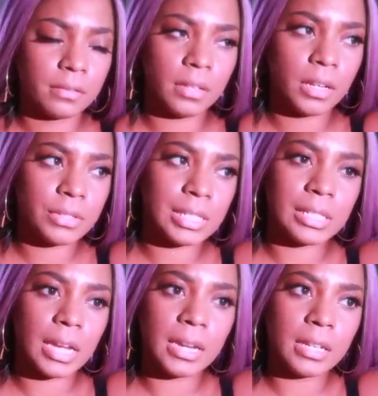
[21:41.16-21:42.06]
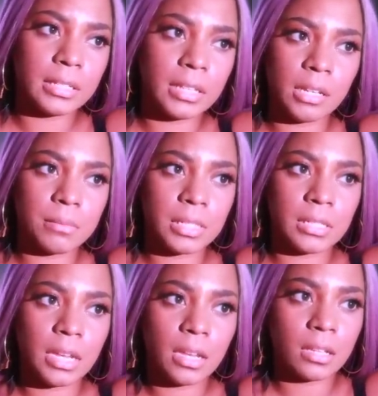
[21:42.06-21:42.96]
you know society deems
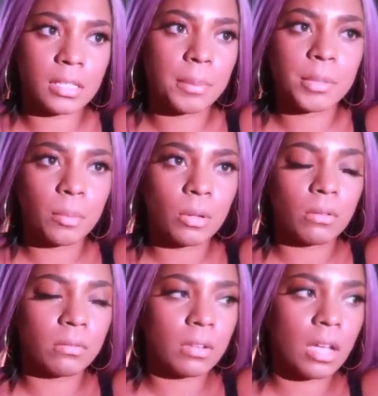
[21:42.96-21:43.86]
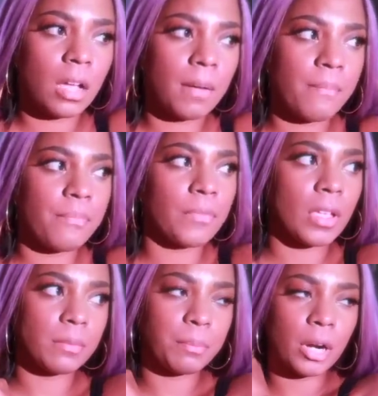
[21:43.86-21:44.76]
as like acceptable. Um,
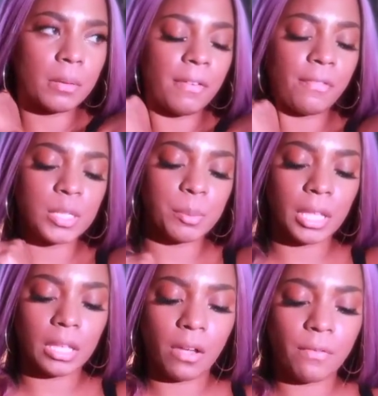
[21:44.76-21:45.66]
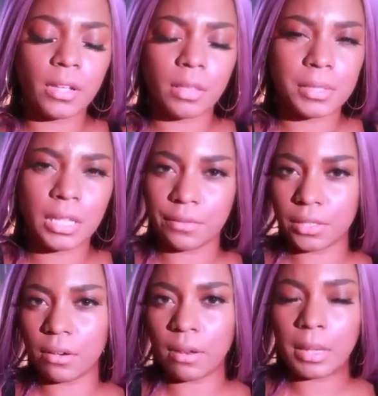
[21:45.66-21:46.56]
part of my French, but they can go fuck
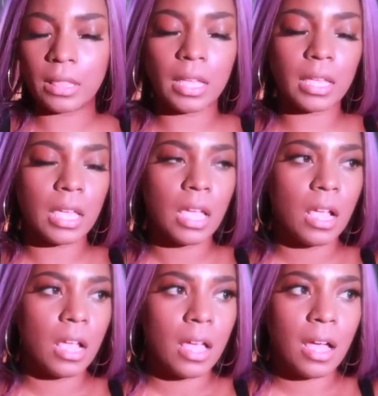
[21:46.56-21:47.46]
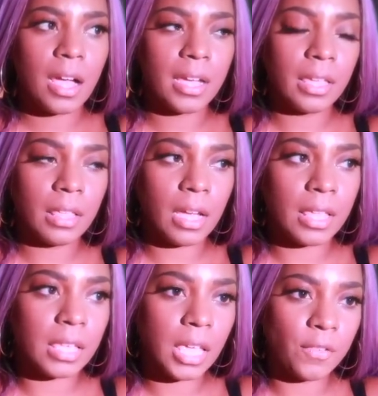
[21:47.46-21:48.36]
themselves. You know what I mean? Like. I, I
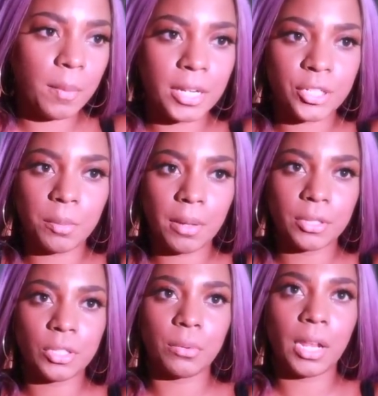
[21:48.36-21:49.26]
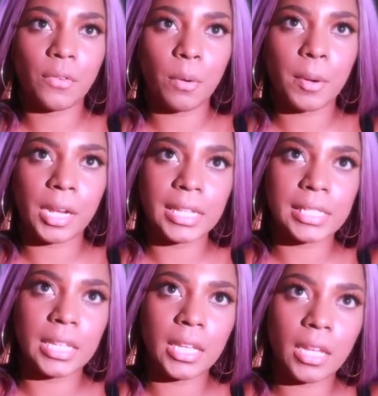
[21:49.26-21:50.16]
think everybody should be able to do whatever, but I
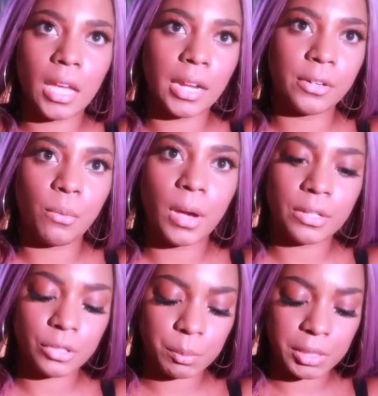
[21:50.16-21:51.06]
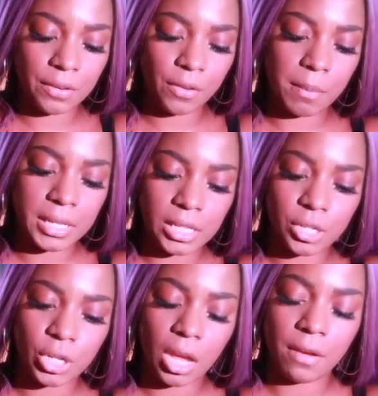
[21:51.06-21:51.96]
see, I don't know why there's a specific
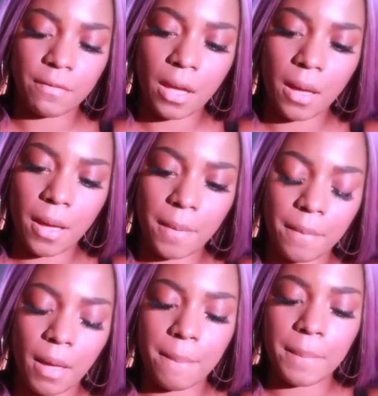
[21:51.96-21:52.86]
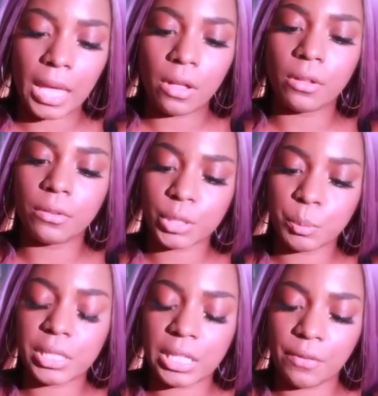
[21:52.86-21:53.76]
message of, of a male
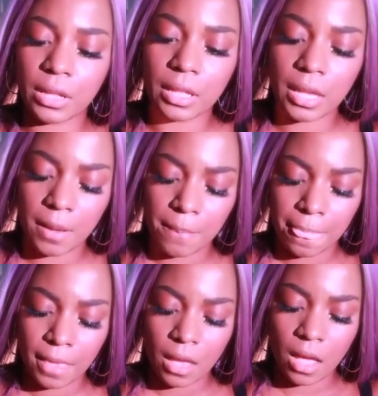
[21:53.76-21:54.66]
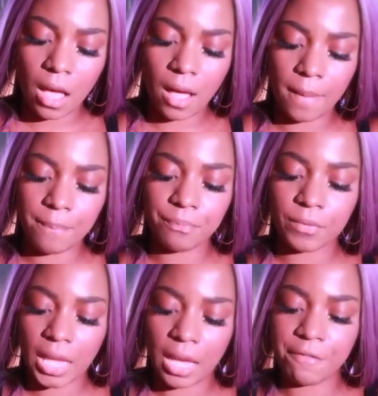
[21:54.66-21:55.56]
specifically, um,
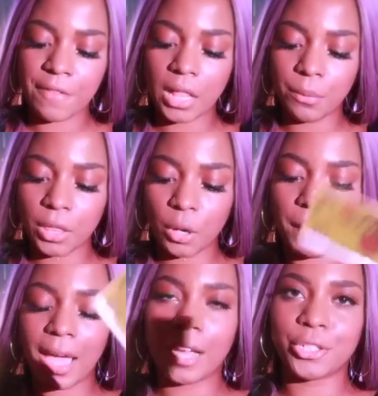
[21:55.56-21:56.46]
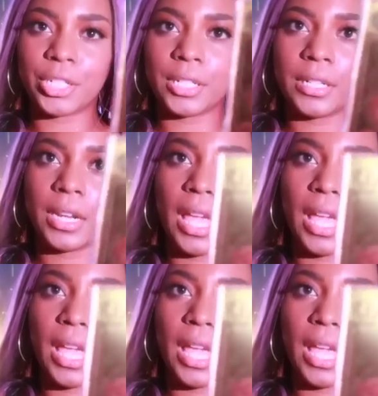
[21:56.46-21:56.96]
yeah, following their passion